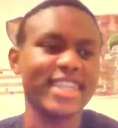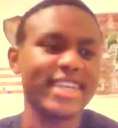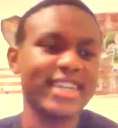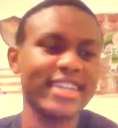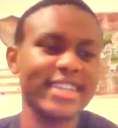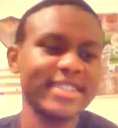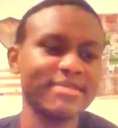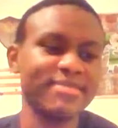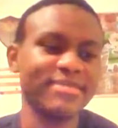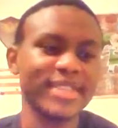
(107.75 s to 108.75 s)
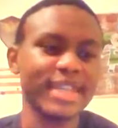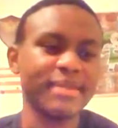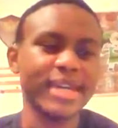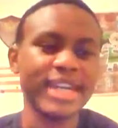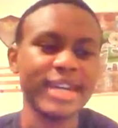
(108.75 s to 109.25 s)
I'm
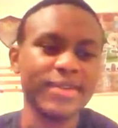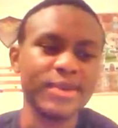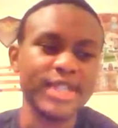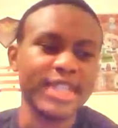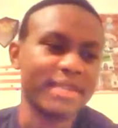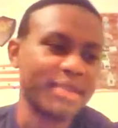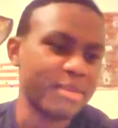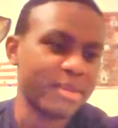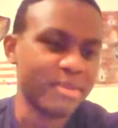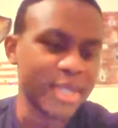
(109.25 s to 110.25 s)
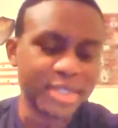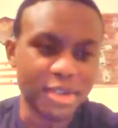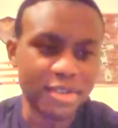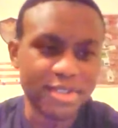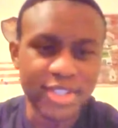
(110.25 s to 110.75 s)
not much
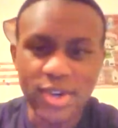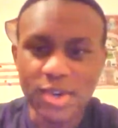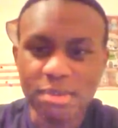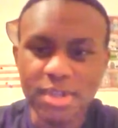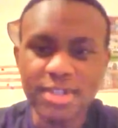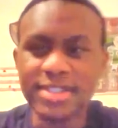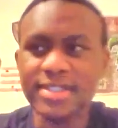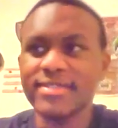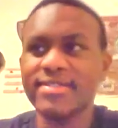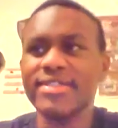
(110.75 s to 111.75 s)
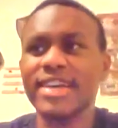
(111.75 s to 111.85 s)
of a dog person.